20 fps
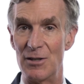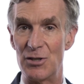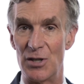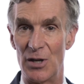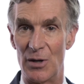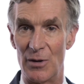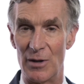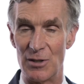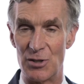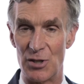
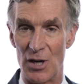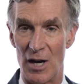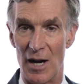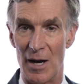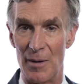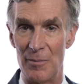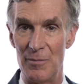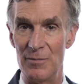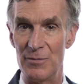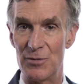engineering
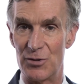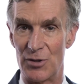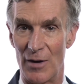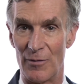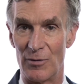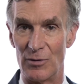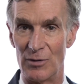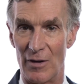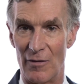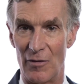job,
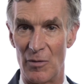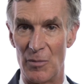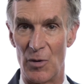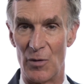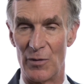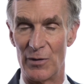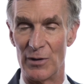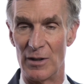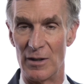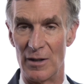several of them
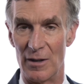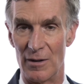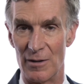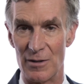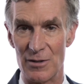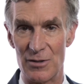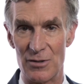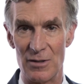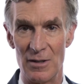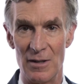over the
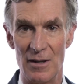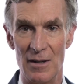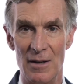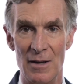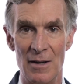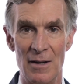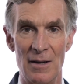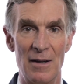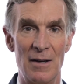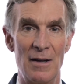years.
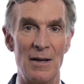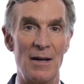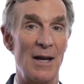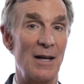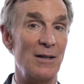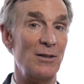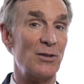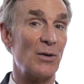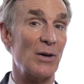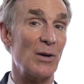
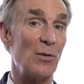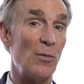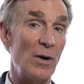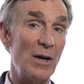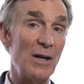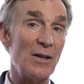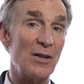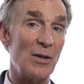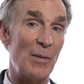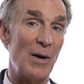And during
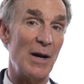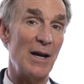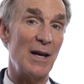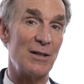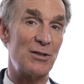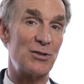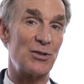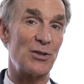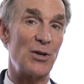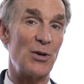one of them, I
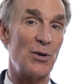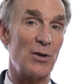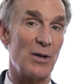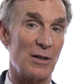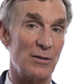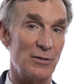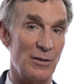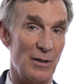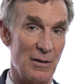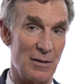had
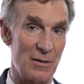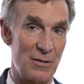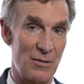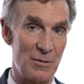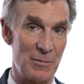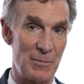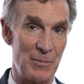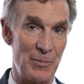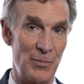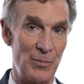security
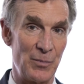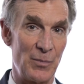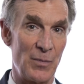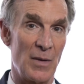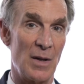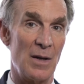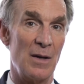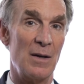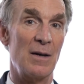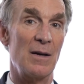clearance.
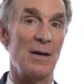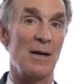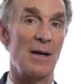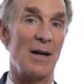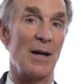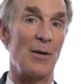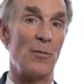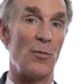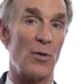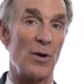
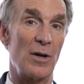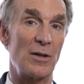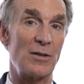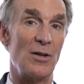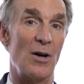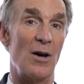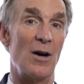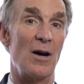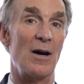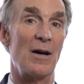And I
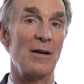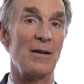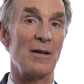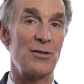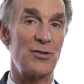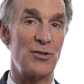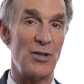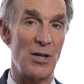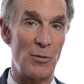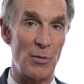worked on
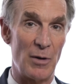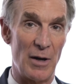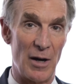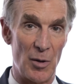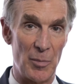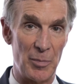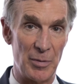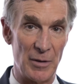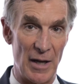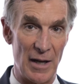a secret
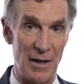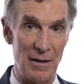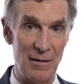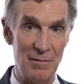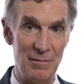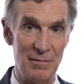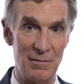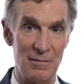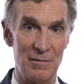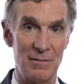
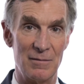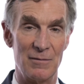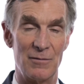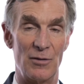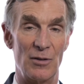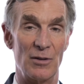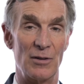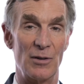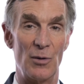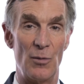airplane
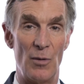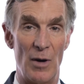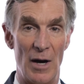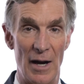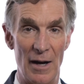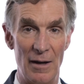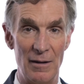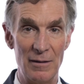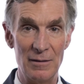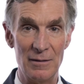for a little
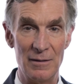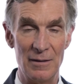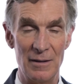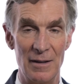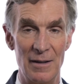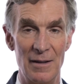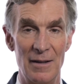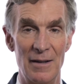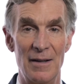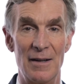while.
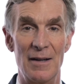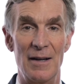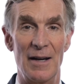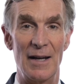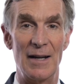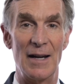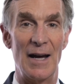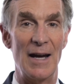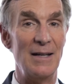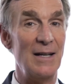
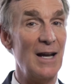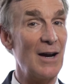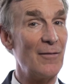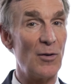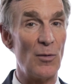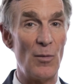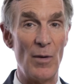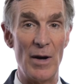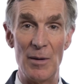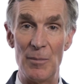And I
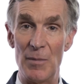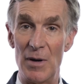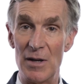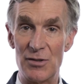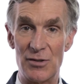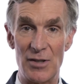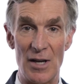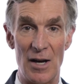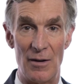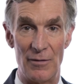never went
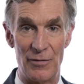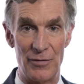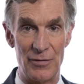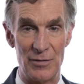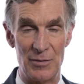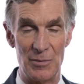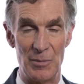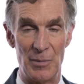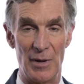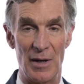
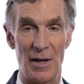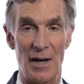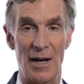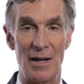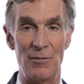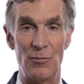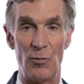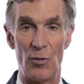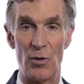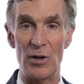myself, but
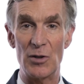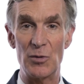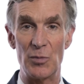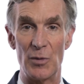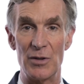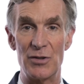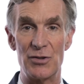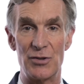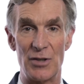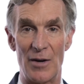I worked
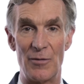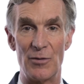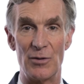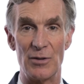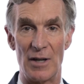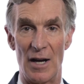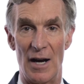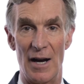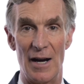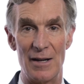with
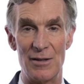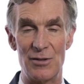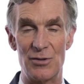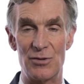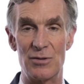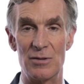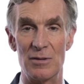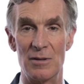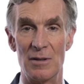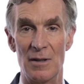several
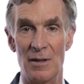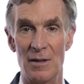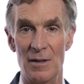guys,